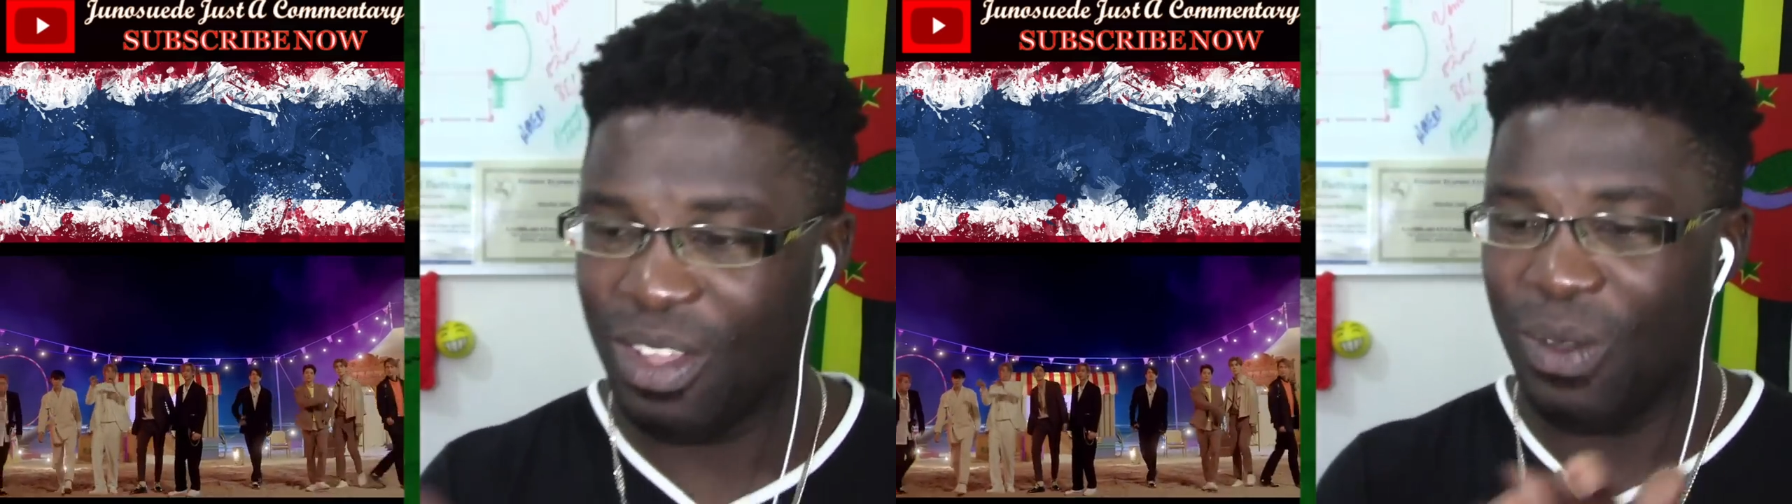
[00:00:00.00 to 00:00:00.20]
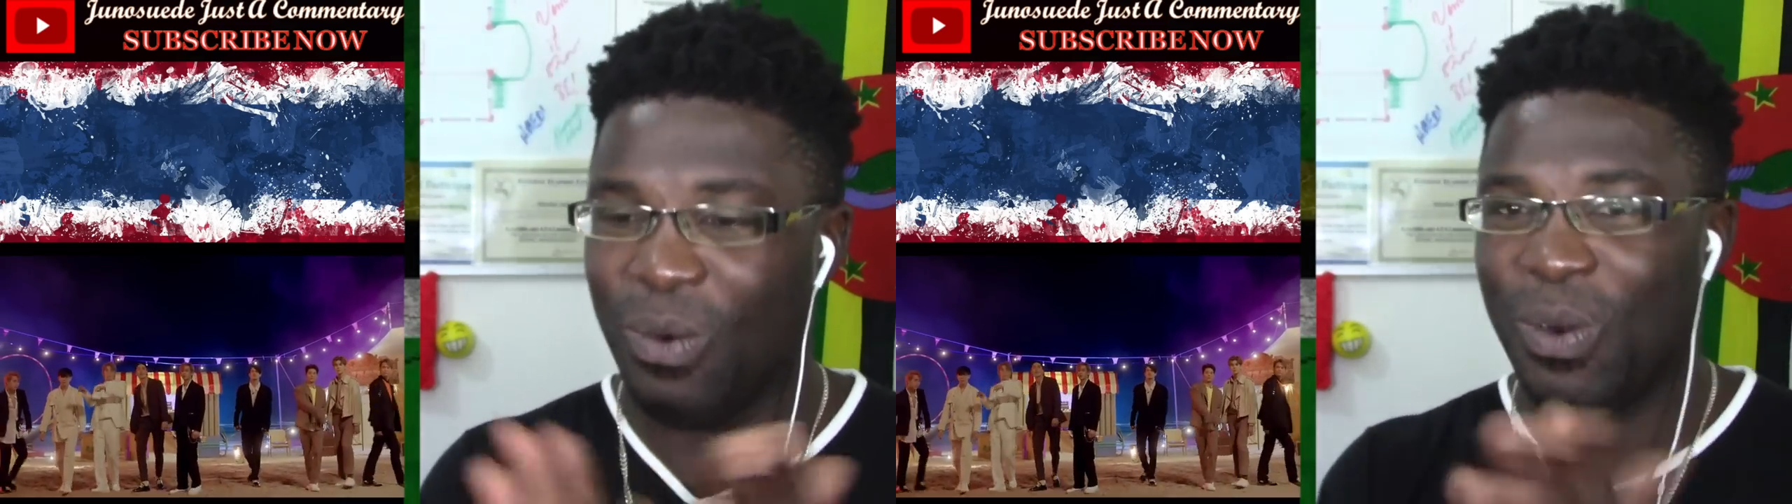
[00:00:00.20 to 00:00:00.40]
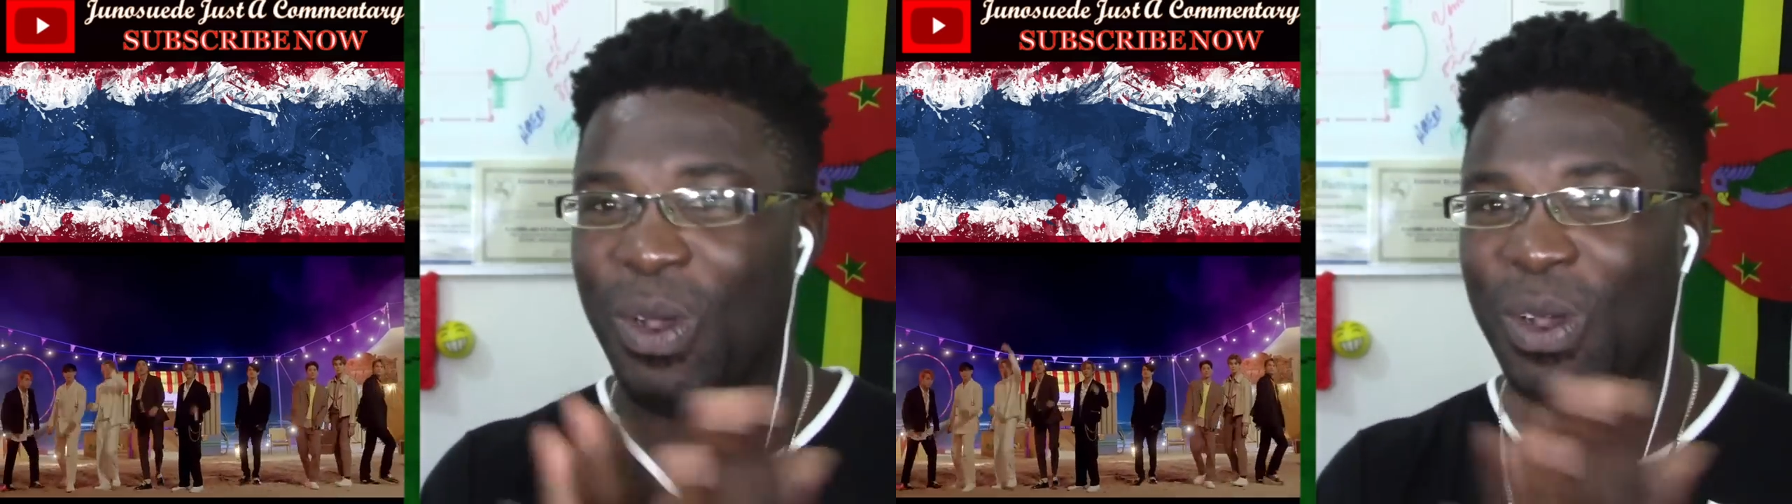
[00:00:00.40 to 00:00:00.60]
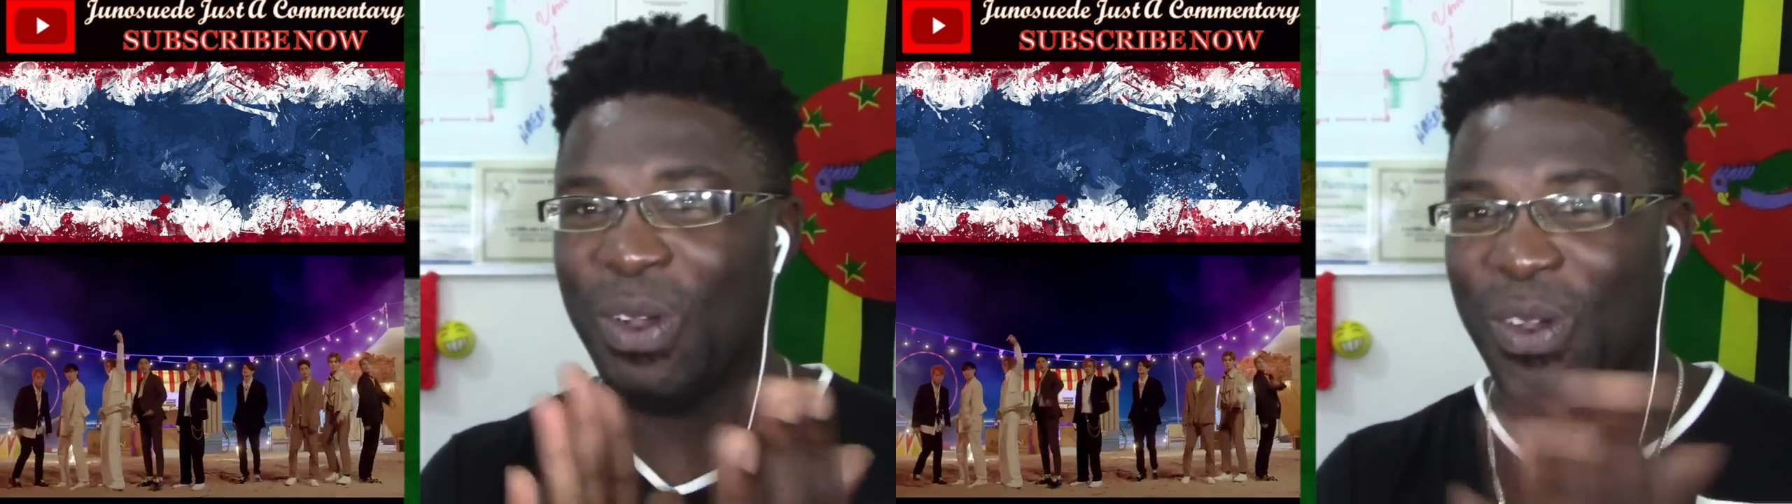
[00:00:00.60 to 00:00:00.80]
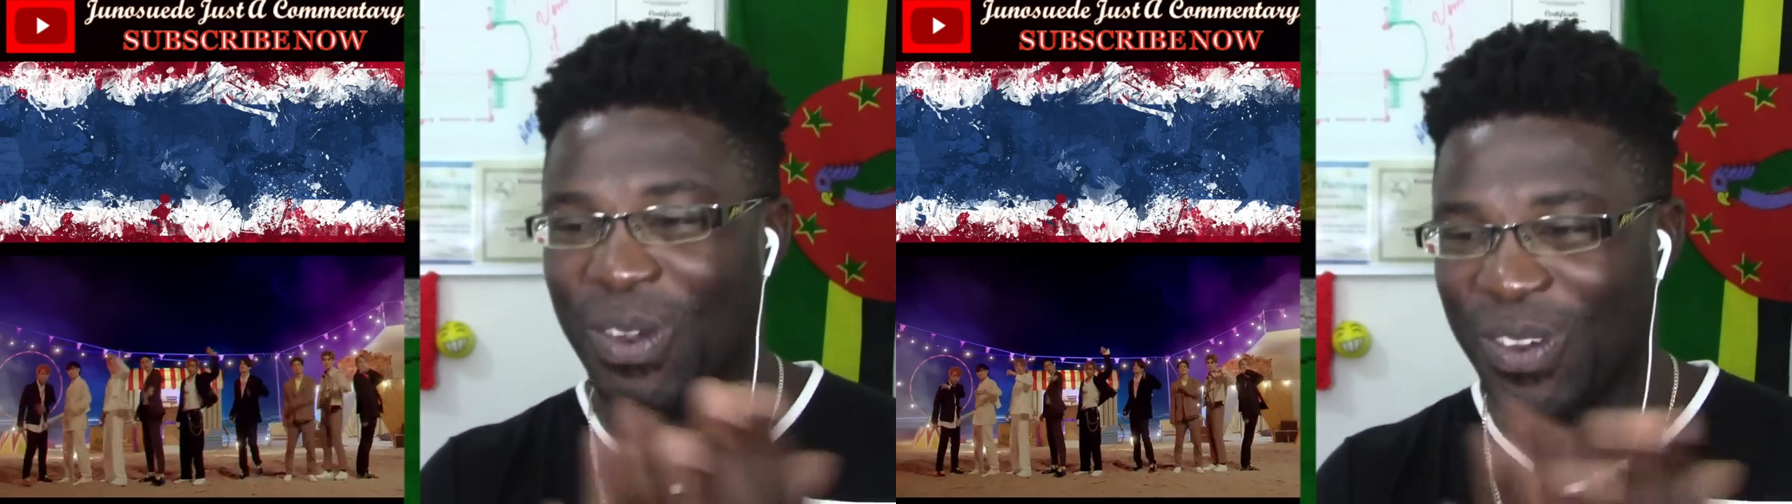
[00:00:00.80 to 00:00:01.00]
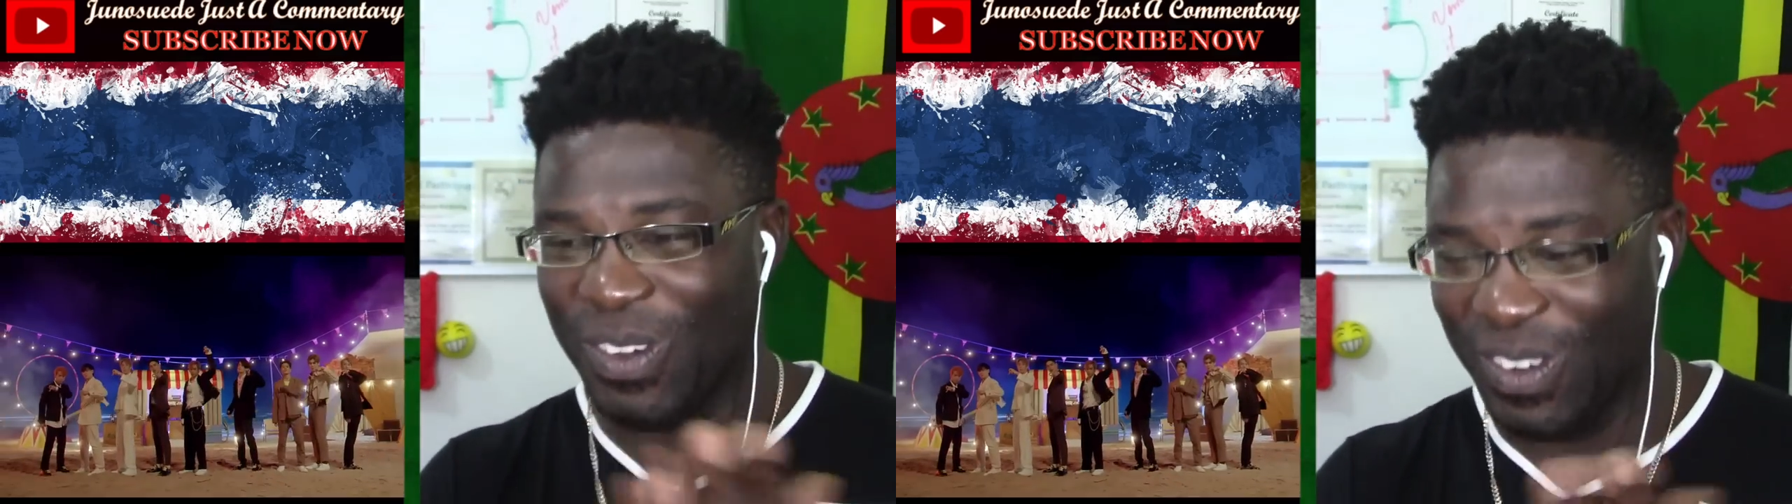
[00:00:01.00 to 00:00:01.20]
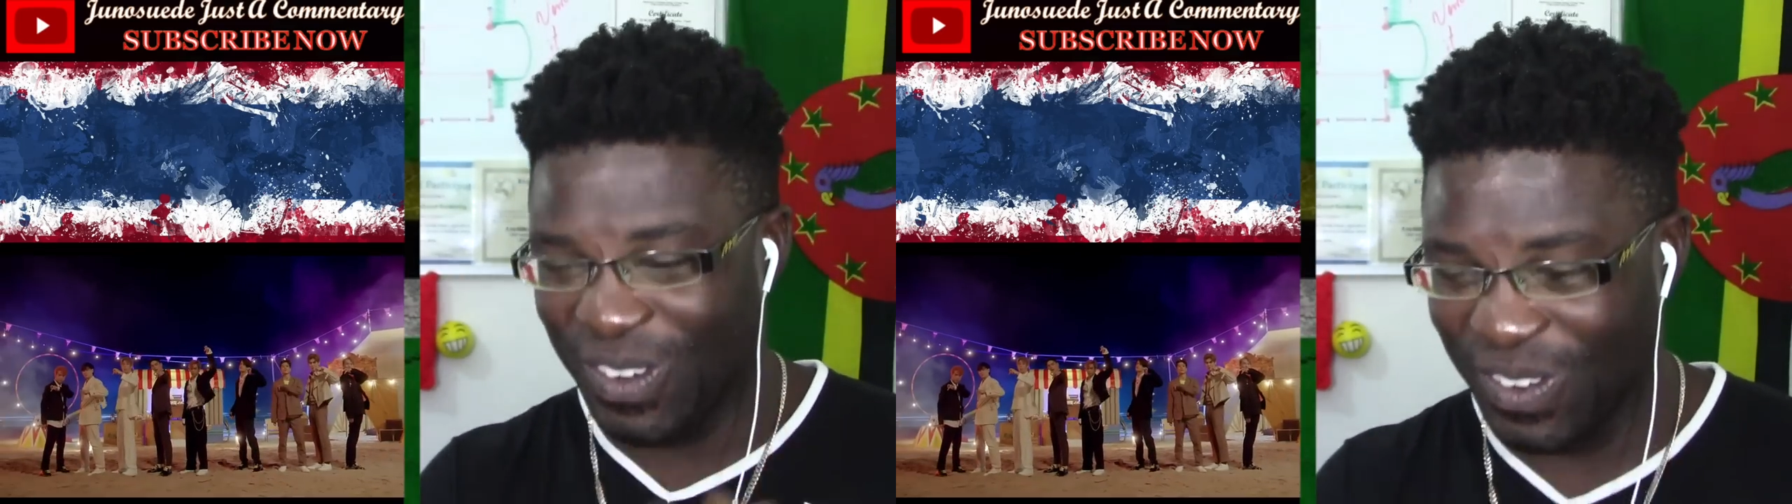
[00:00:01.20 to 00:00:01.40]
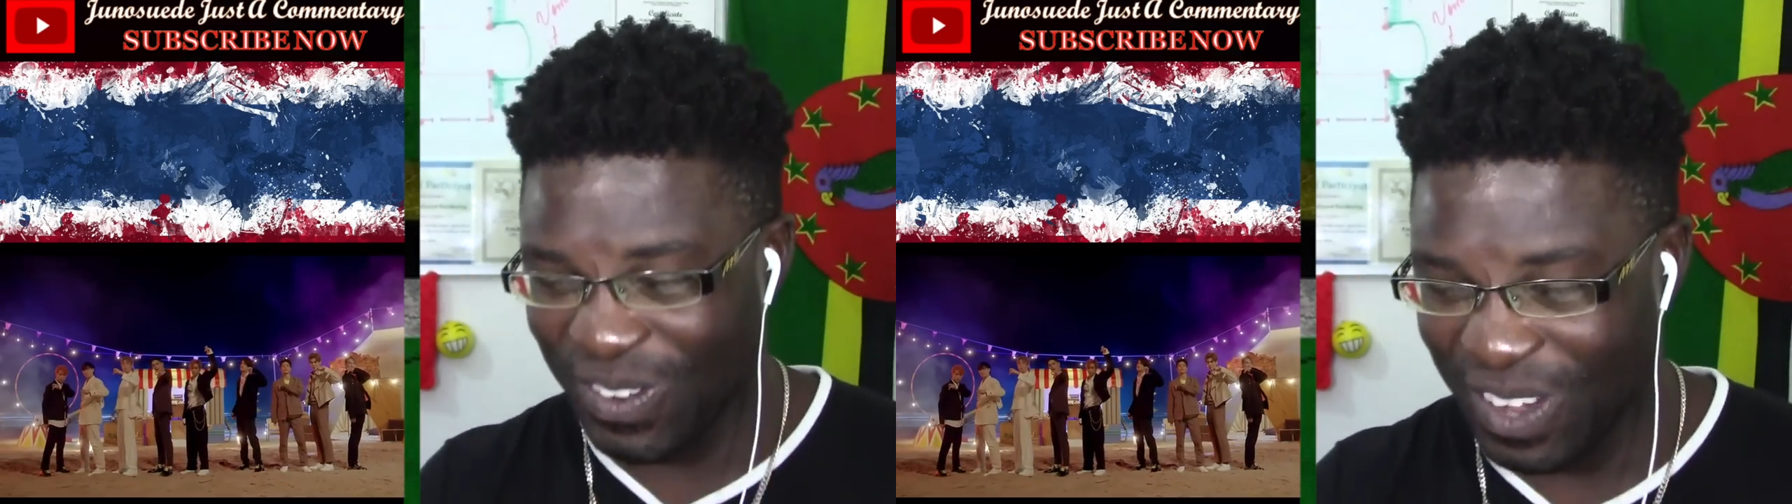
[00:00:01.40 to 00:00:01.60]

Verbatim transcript: Woo!